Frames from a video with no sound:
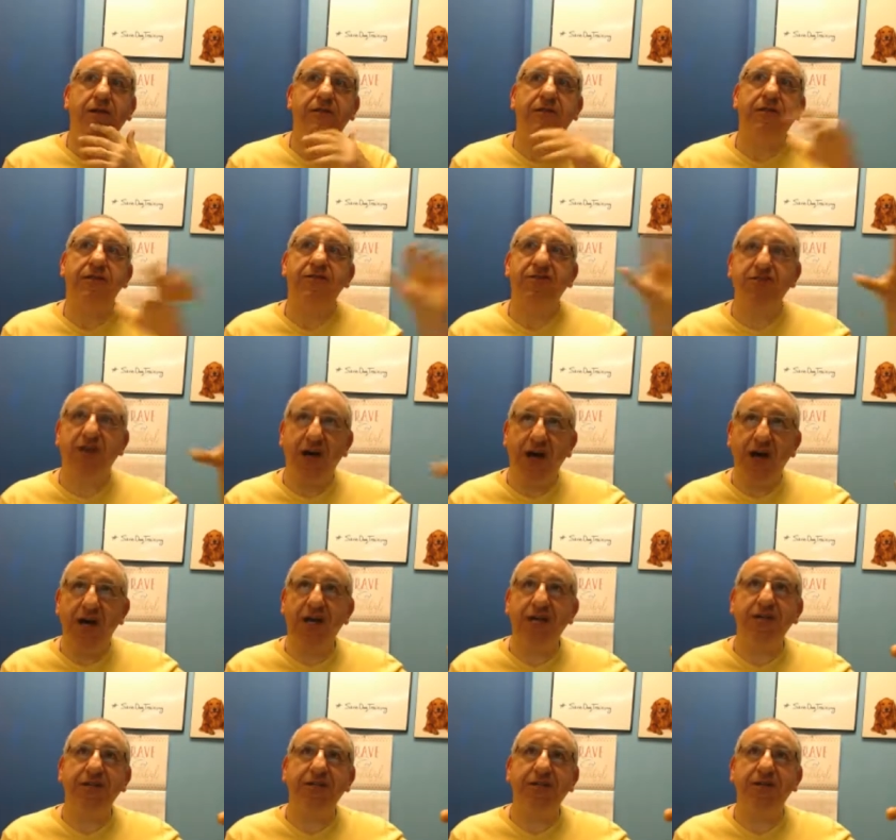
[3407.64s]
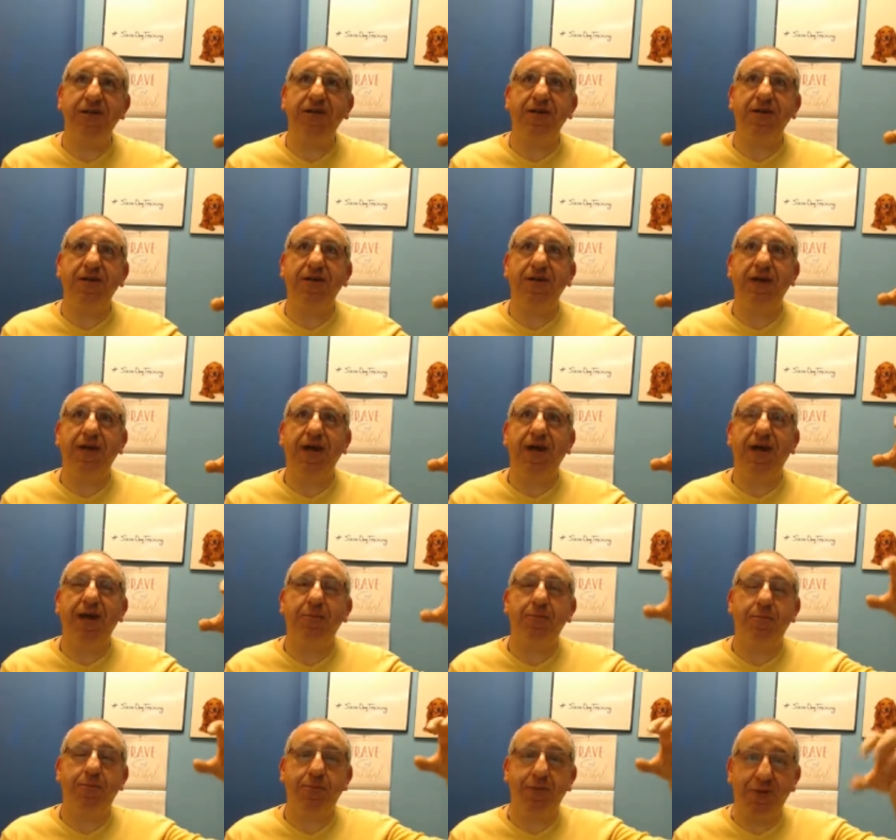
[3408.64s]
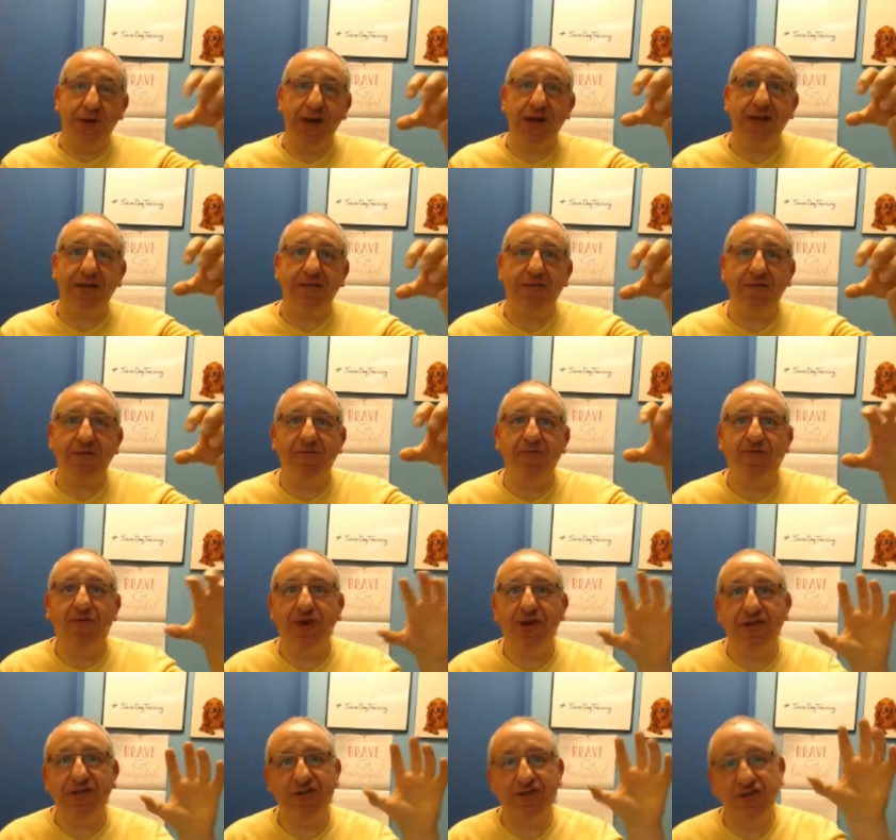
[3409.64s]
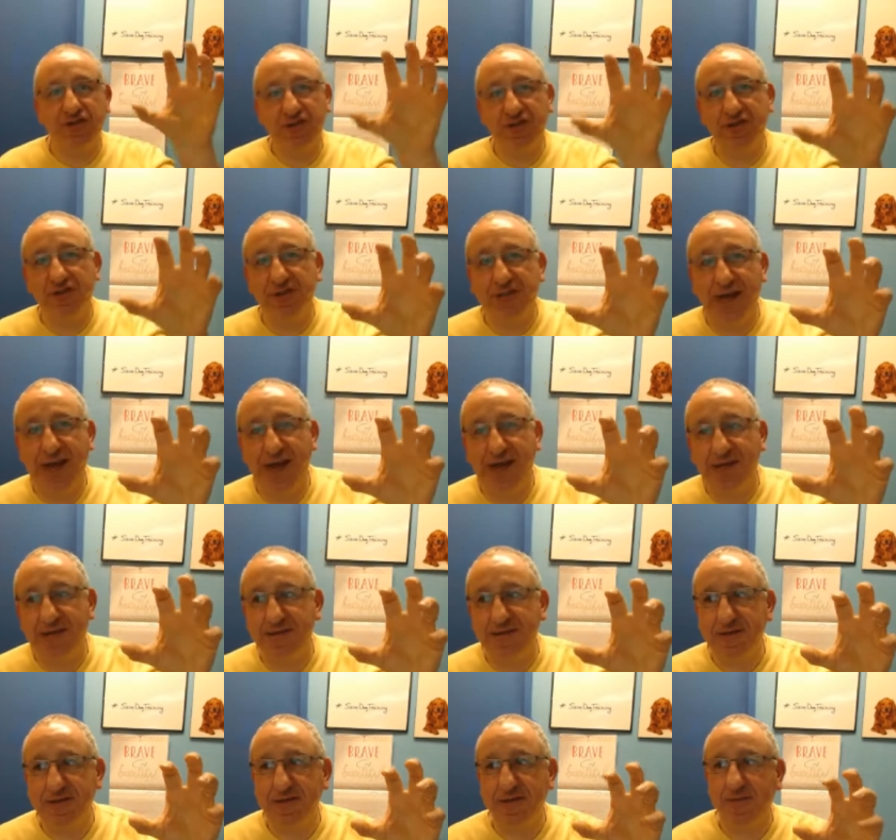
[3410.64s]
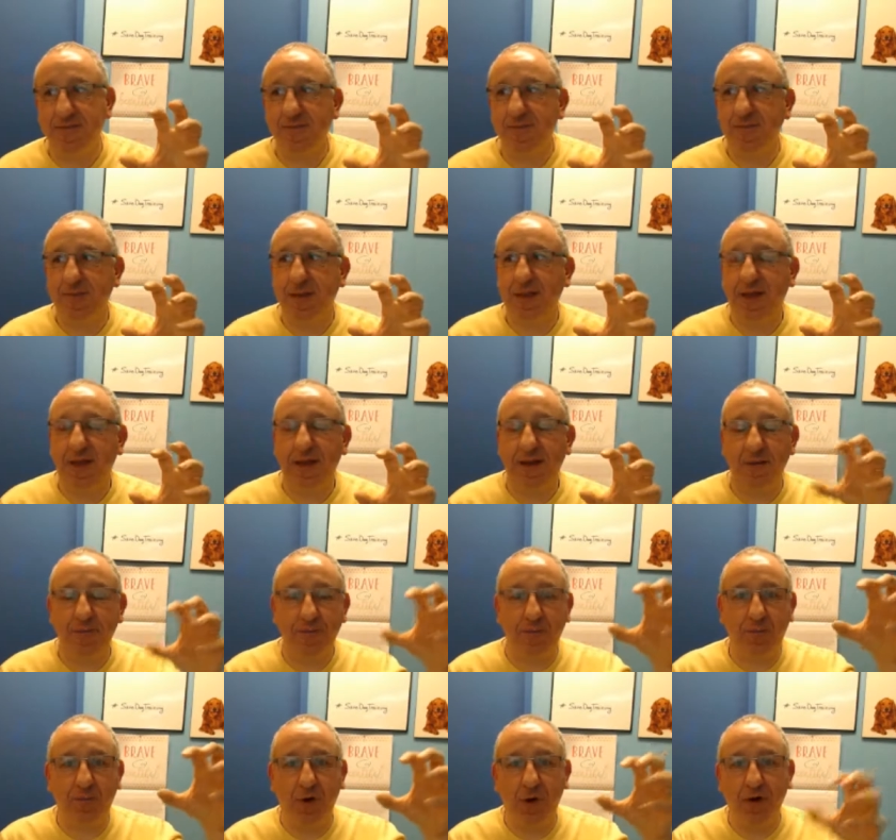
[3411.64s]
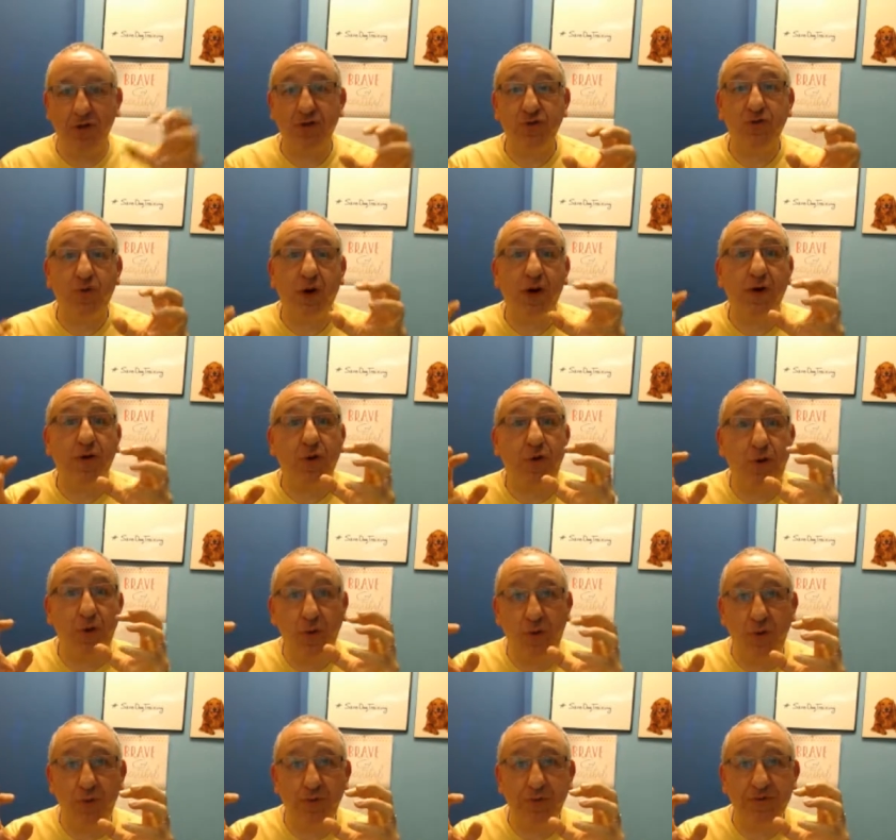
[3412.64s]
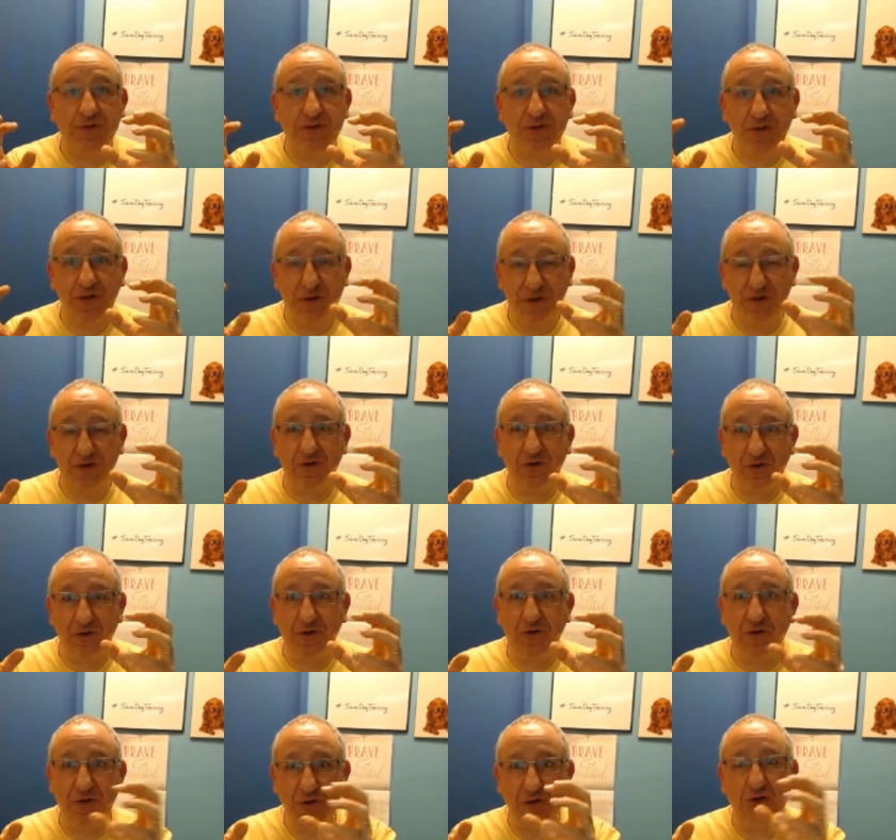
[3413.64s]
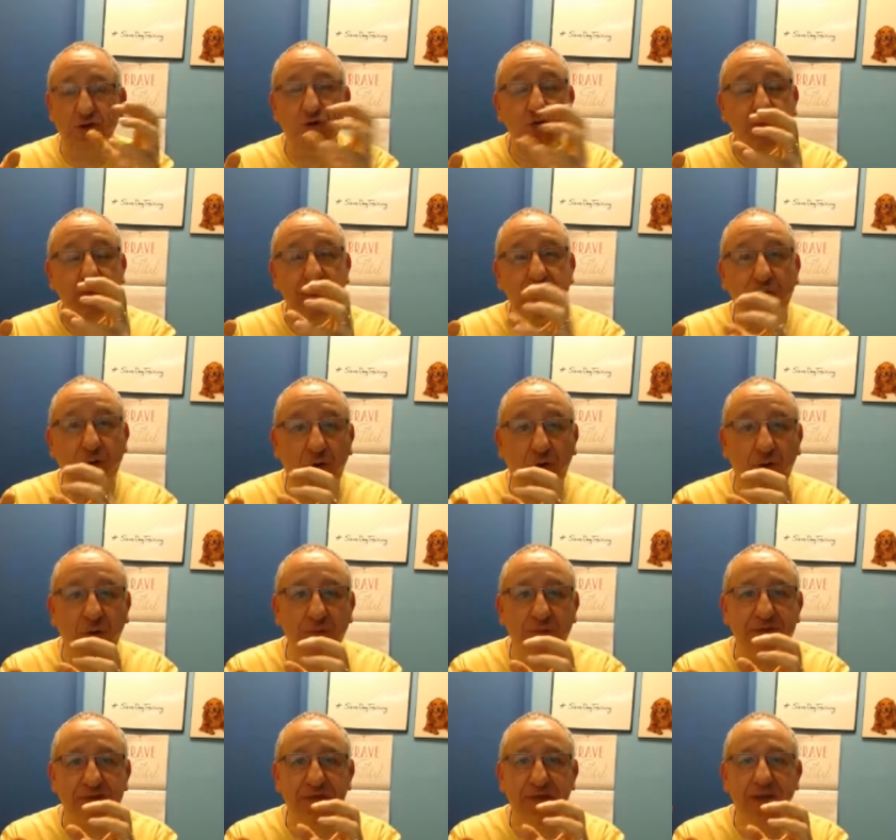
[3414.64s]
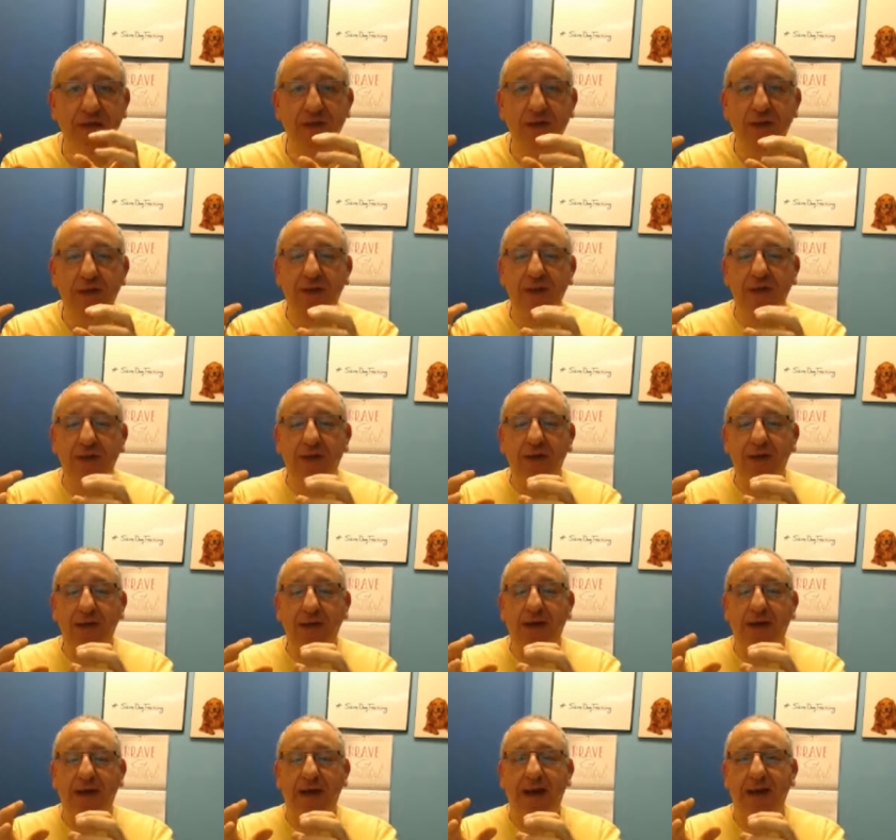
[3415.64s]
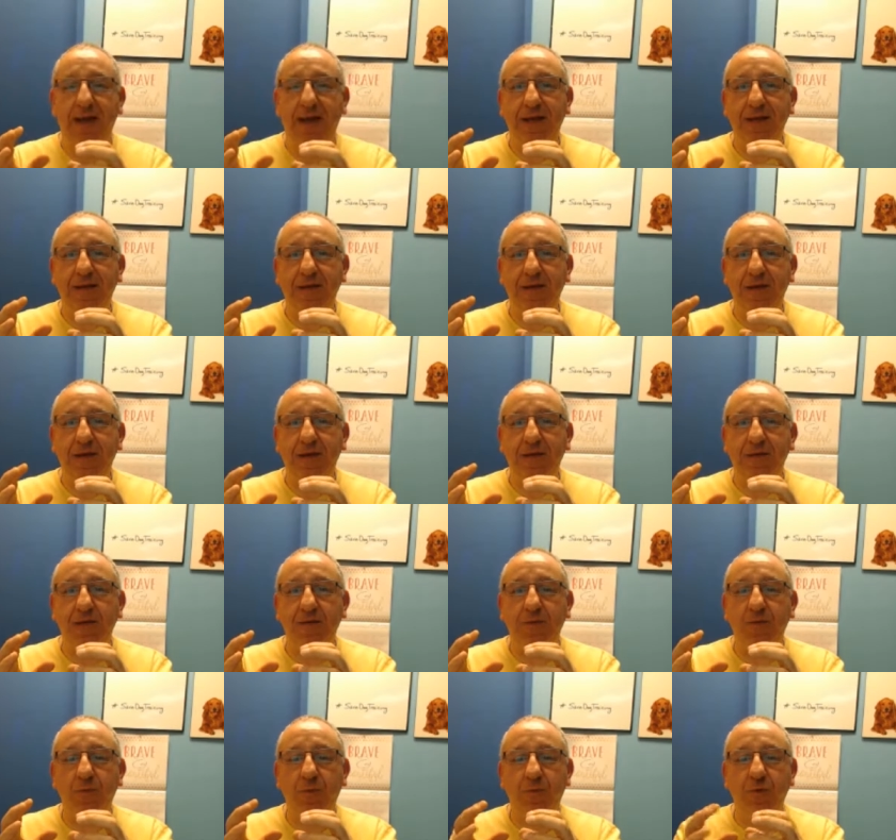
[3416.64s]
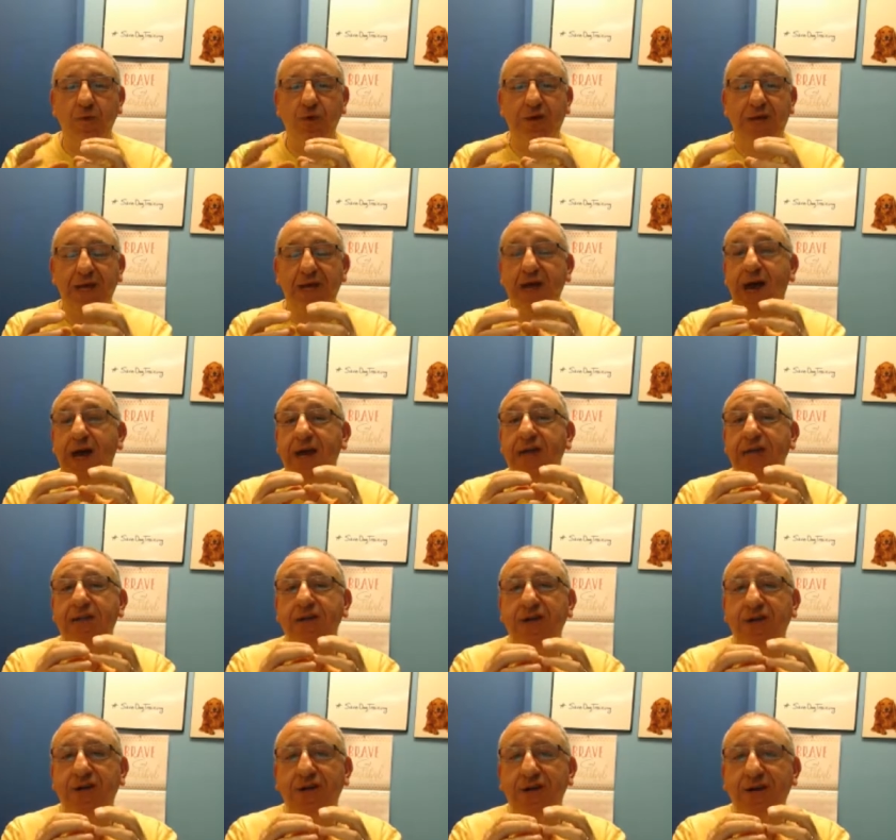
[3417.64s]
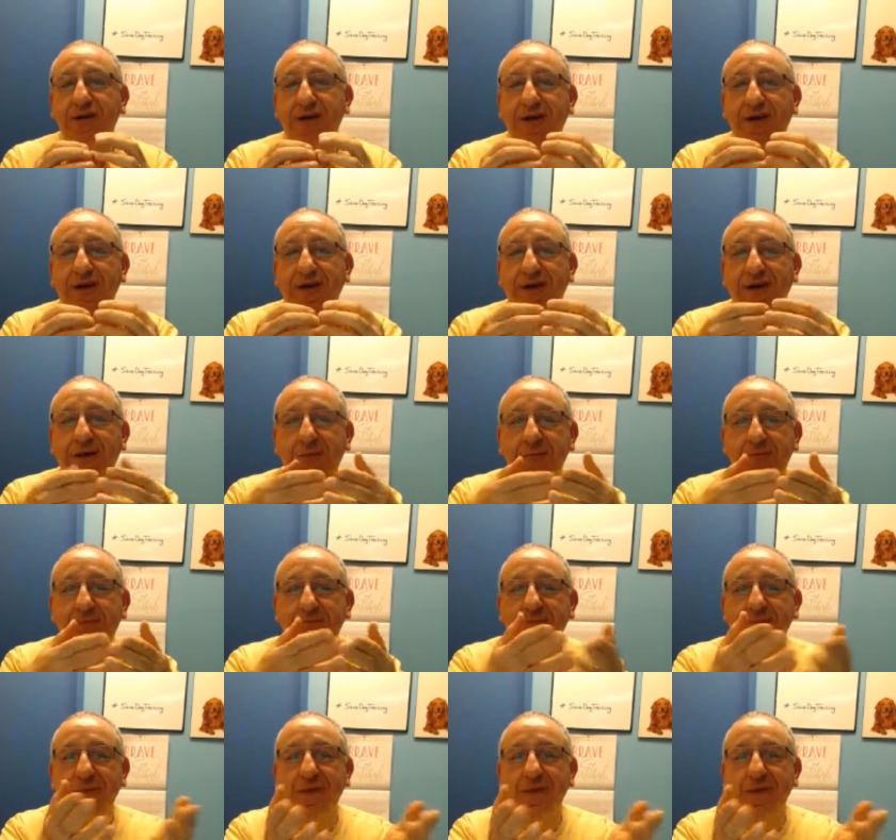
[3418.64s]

designed and bred for a certain task and brought to our homes and in human homes and you can either um,